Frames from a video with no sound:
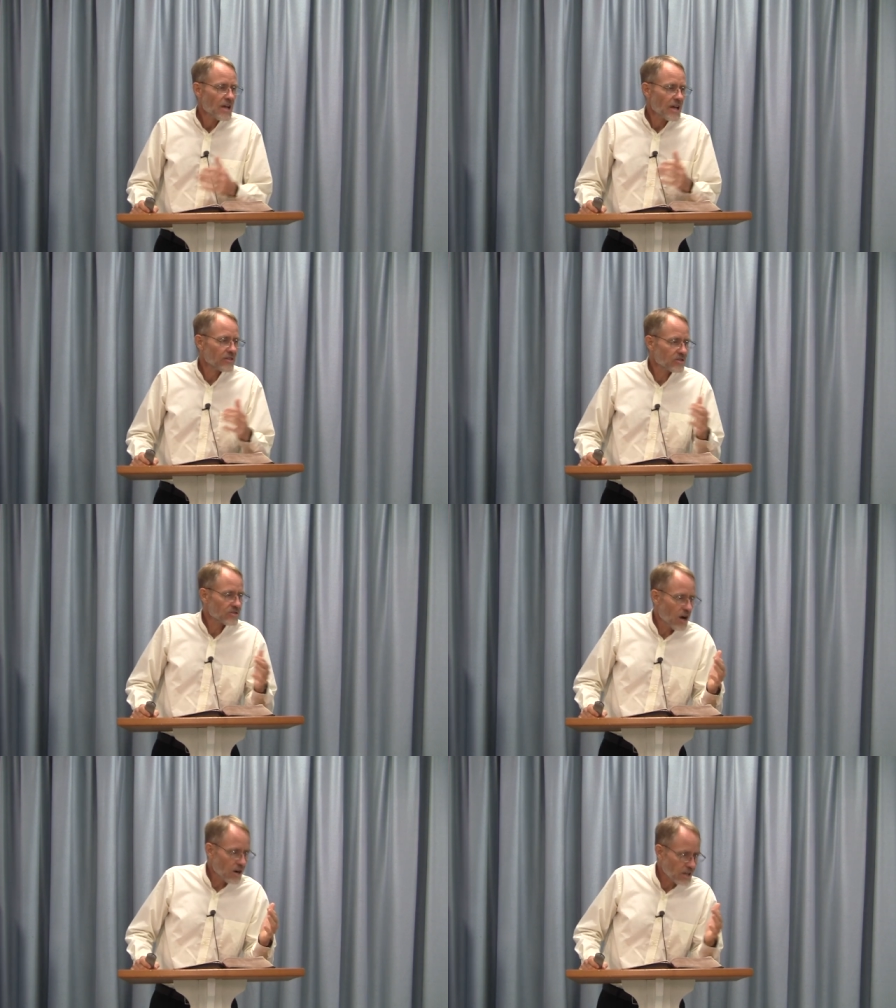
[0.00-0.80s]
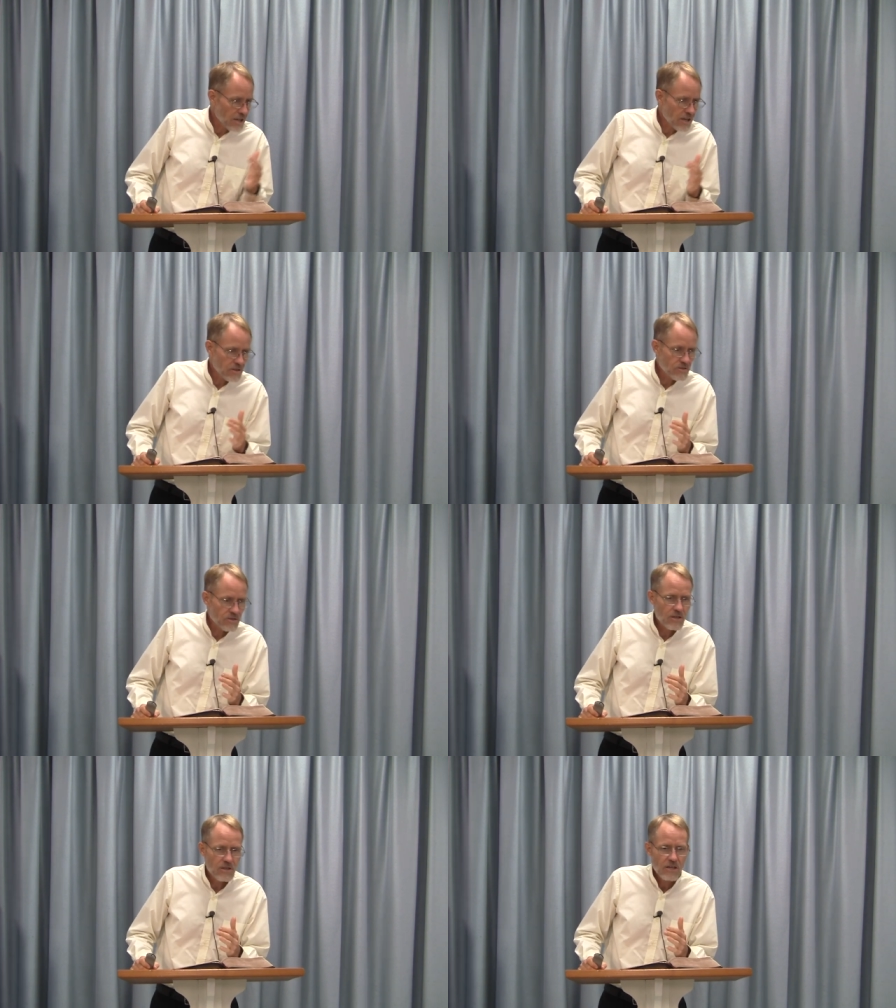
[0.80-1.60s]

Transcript: And the song ends,